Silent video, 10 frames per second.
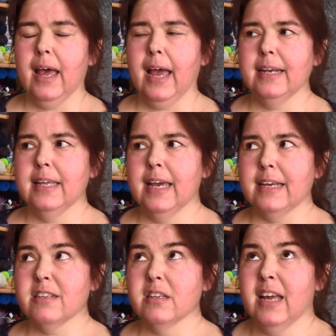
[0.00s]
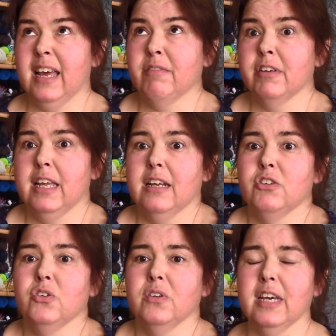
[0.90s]
and he has to have an
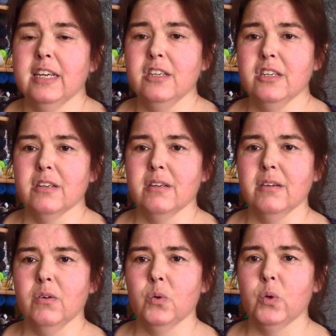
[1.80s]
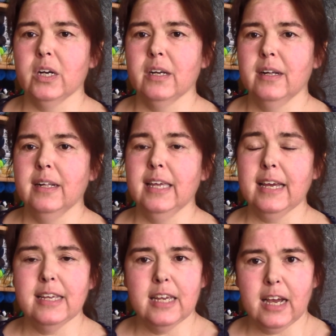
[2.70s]
education, or
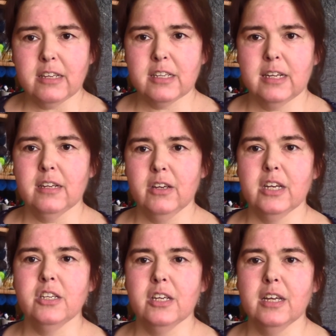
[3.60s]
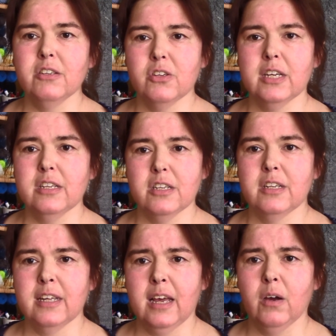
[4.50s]
he has an
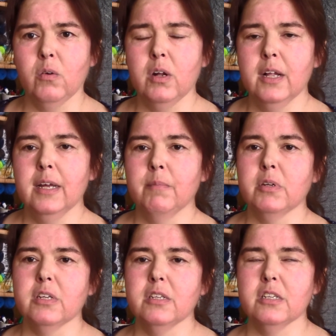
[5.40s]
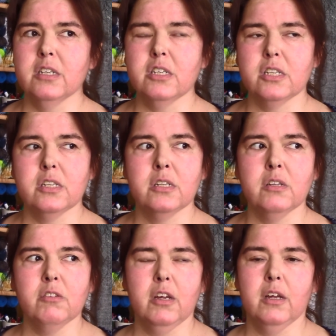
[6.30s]
education now, but is
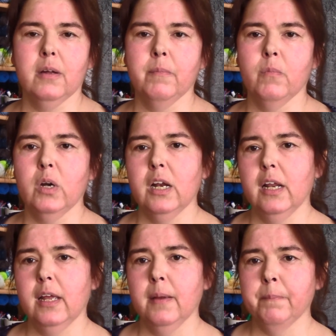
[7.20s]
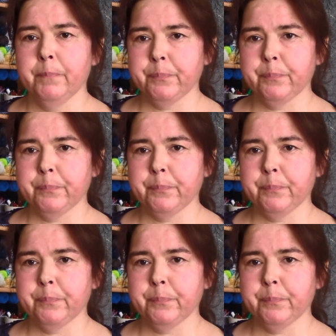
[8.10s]
not really